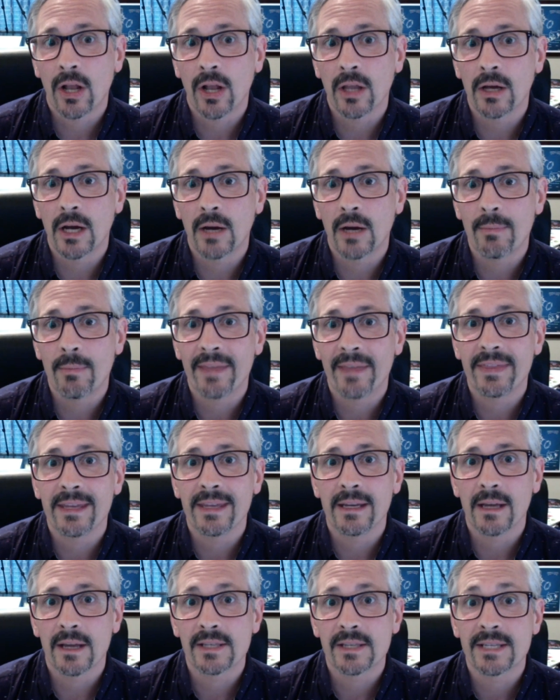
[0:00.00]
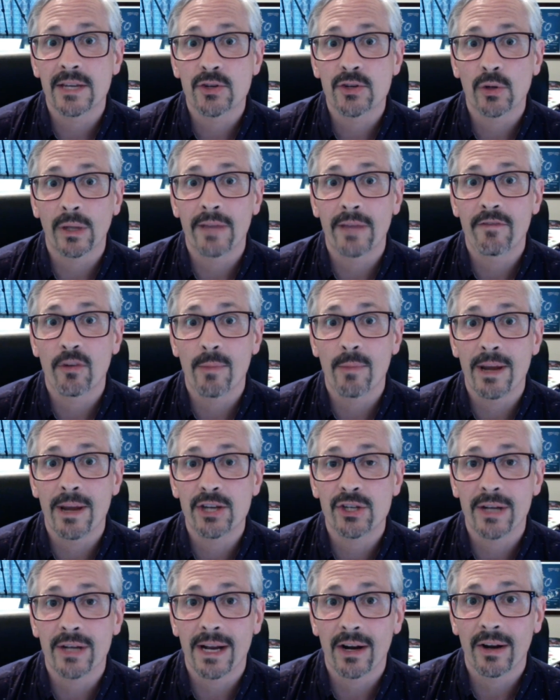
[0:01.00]
about the central
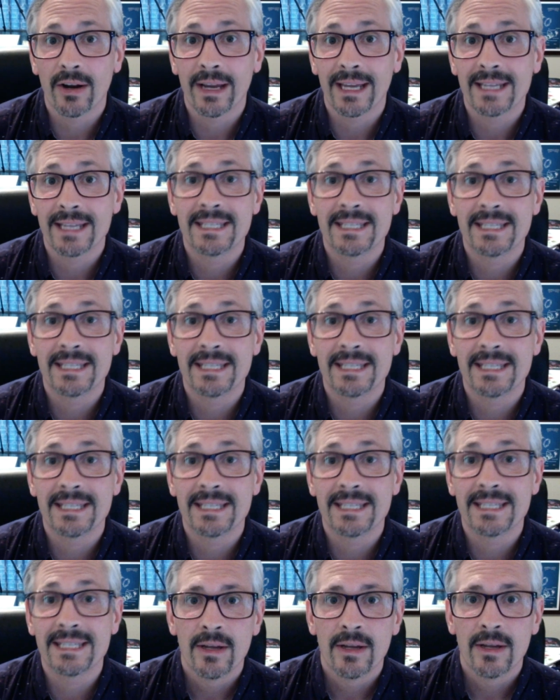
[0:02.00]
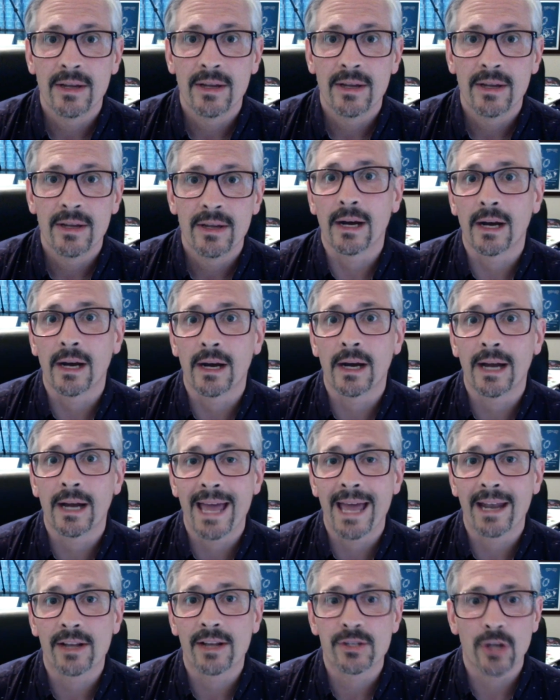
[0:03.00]
information area today.
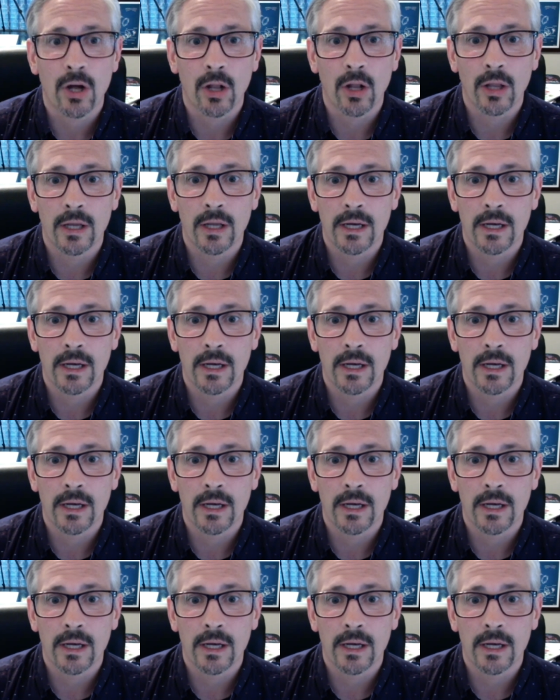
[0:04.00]
And it's all